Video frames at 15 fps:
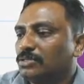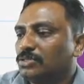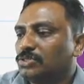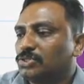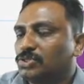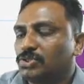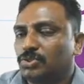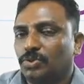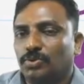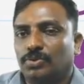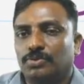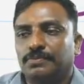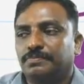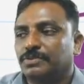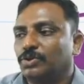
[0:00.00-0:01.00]

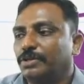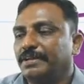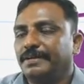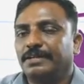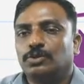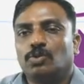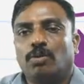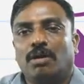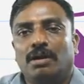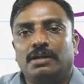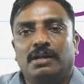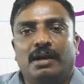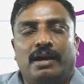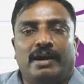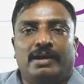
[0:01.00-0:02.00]
So, good evening to
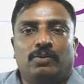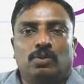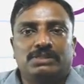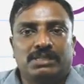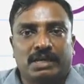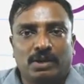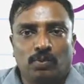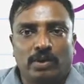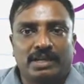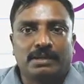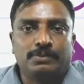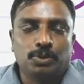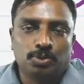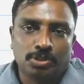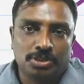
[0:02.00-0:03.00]
all. I once again
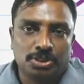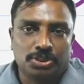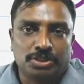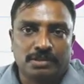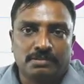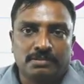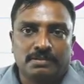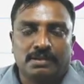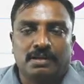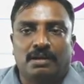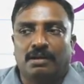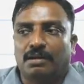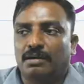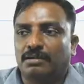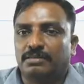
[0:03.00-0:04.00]
welcome you to the session.
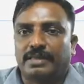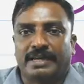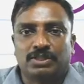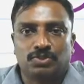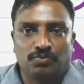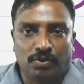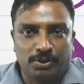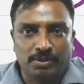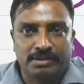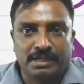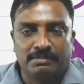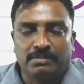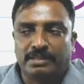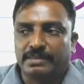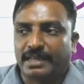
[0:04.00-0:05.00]
Thanks for your
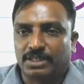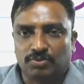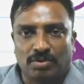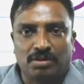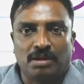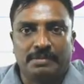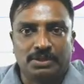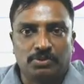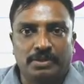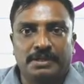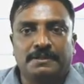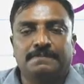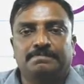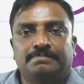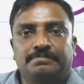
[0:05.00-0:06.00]
time and thanks for coming
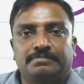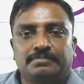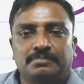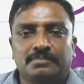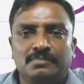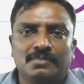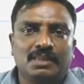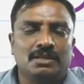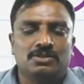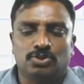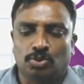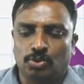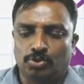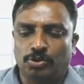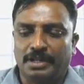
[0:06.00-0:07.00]
today.
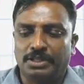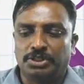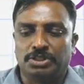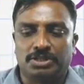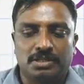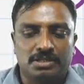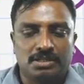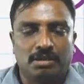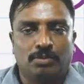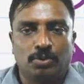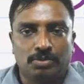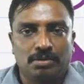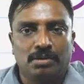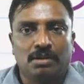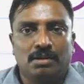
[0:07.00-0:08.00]
So today's session is
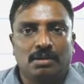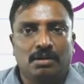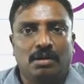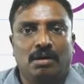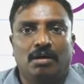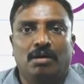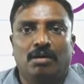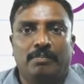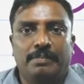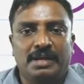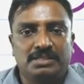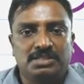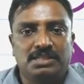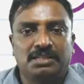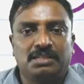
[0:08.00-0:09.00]
about
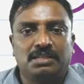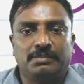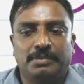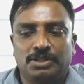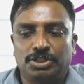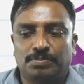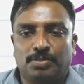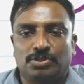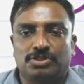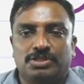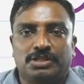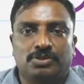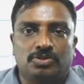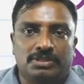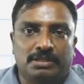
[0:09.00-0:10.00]
basic image
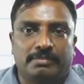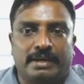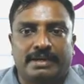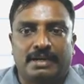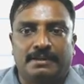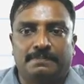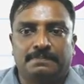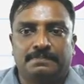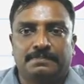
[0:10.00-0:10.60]
processing using Matlab.